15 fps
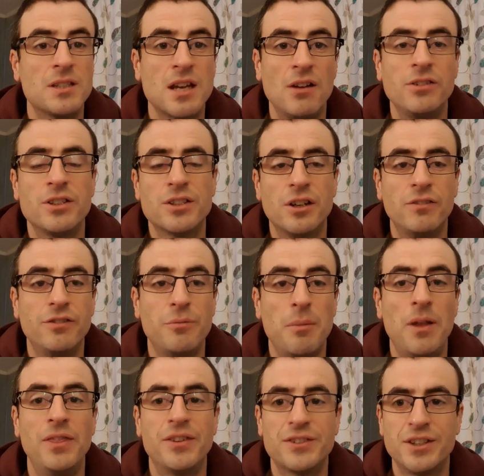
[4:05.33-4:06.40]
sat on the side for
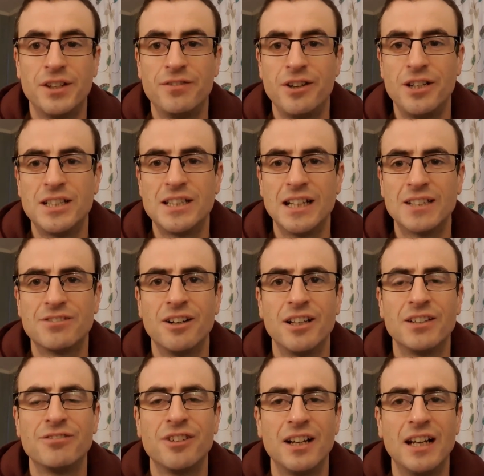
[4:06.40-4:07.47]
months, so very satisfying
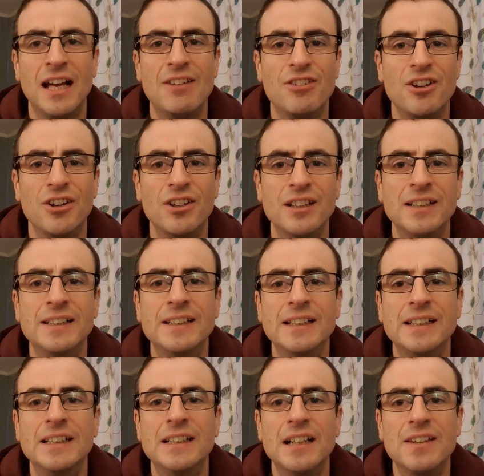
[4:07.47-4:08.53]
to finally have it on.
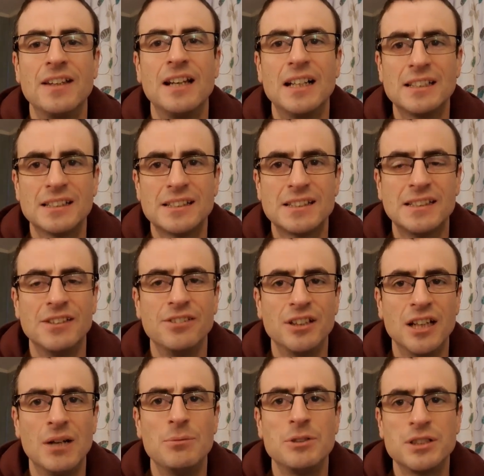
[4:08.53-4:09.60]
And the last steering
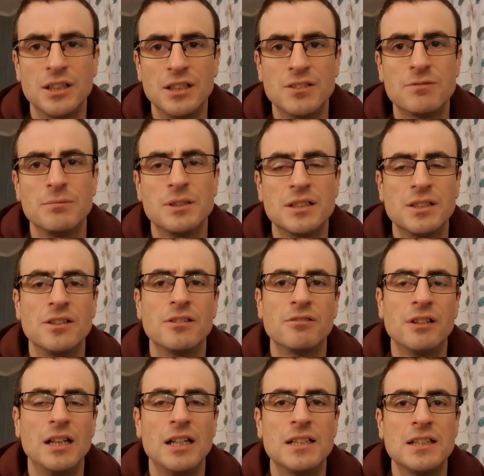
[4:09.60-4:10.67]
arm, which goes from the steering
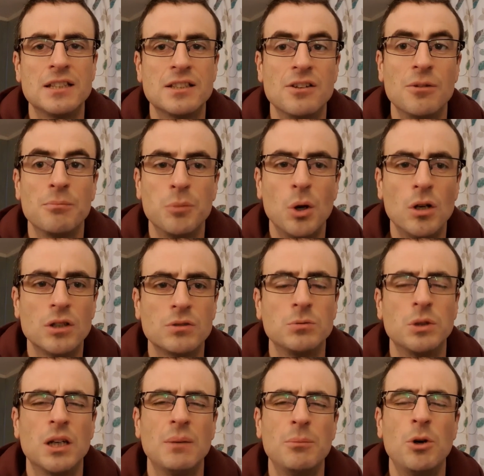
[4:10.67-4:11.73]
relay to the steering box, will
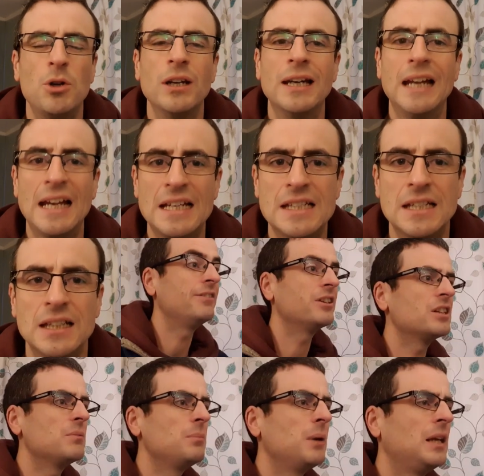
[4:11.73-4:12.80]
come on later. I have
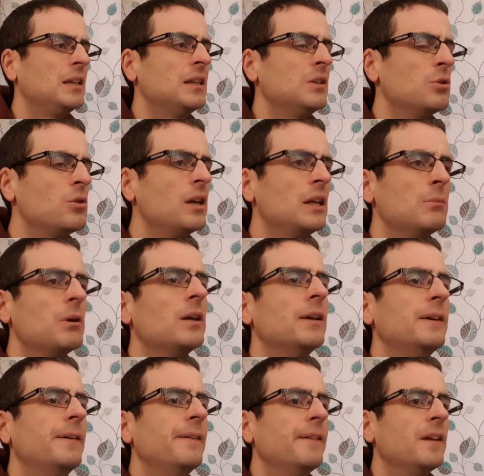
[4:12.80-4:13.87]
actually painted it already, but
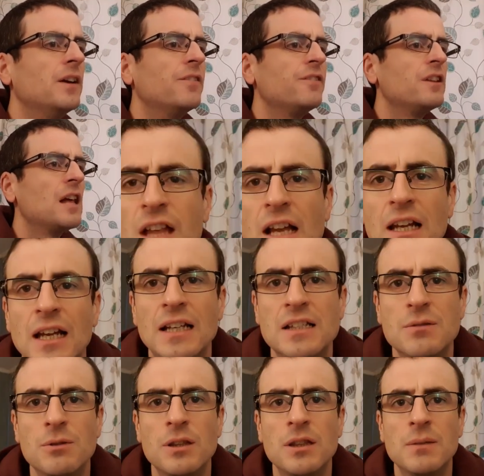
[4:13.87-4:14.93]
I'll fit that
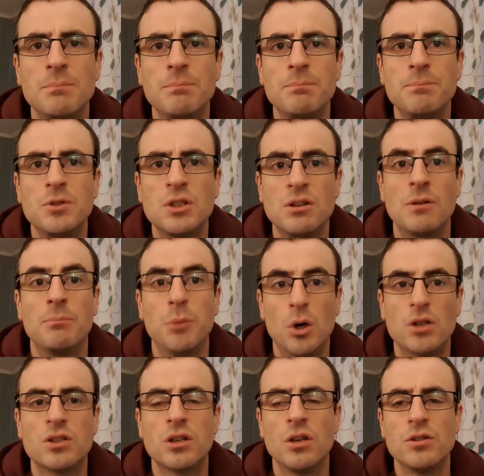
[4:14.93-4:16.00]
later when the steering
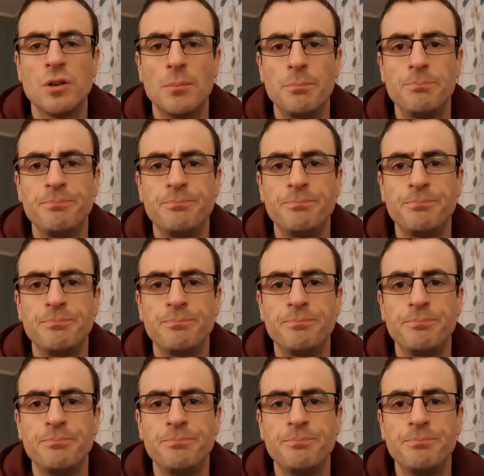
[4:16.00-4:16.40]
box goes on.